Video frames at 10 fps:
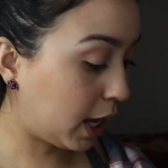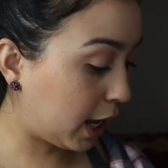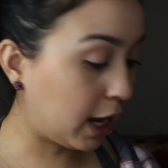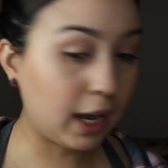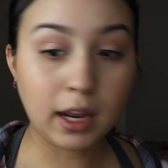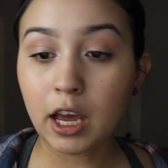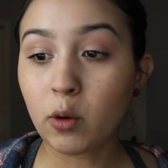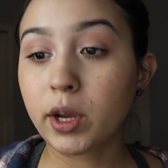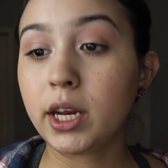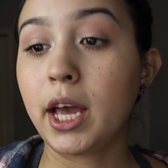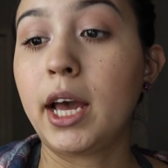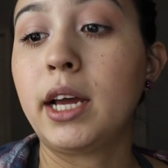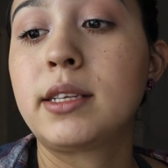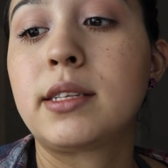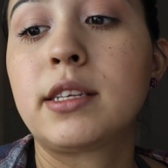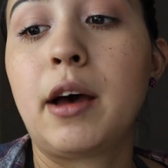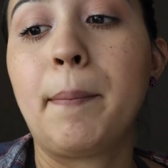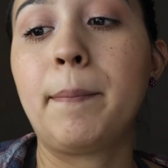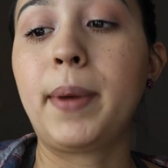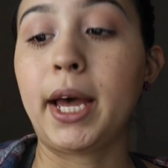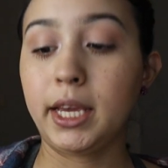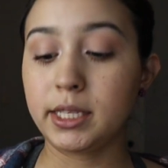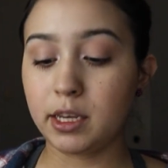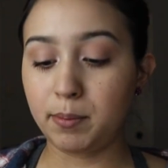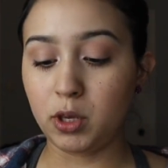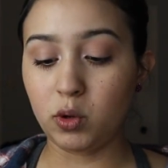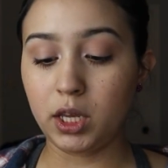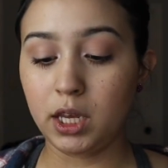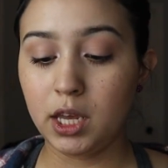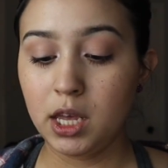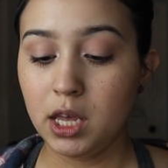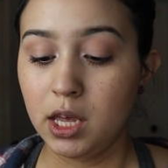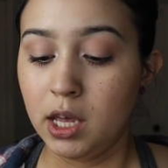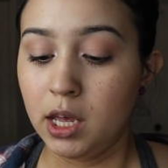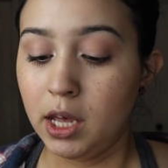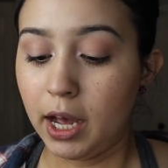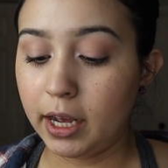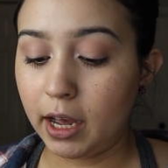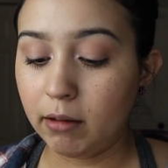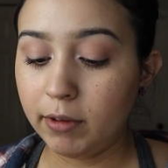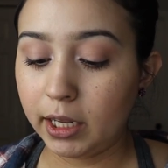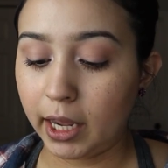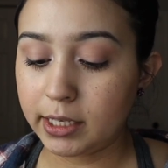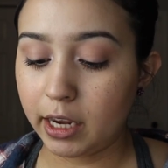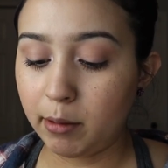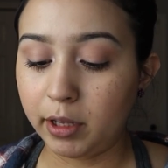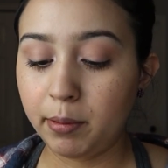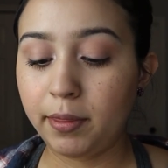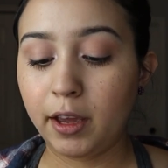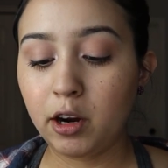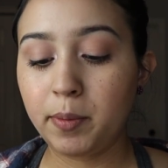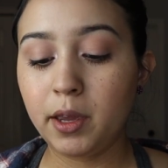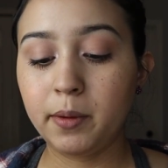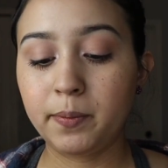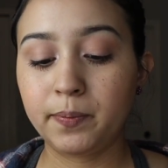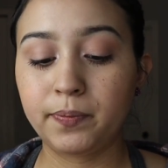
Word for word: And now we're gonna add some Bite Beauty Agave Lifetime Lip Therapy.